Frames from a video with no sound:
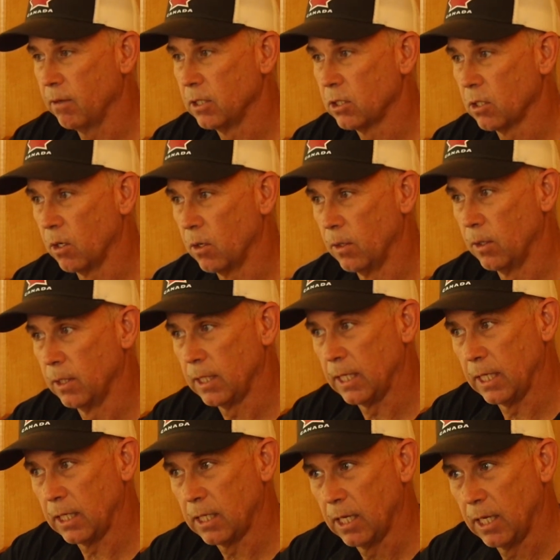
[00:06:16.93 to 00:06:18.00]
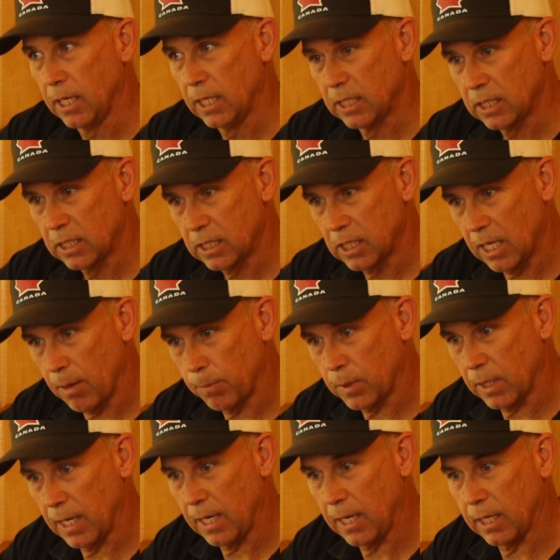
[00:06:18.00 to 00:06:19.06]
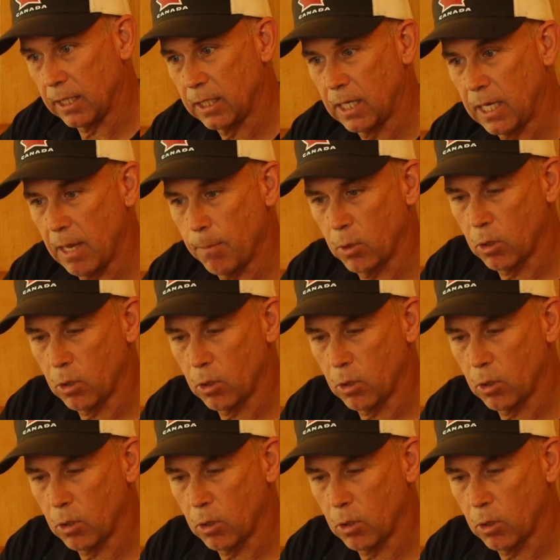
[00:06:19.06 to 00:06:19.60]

and so it slipped and it came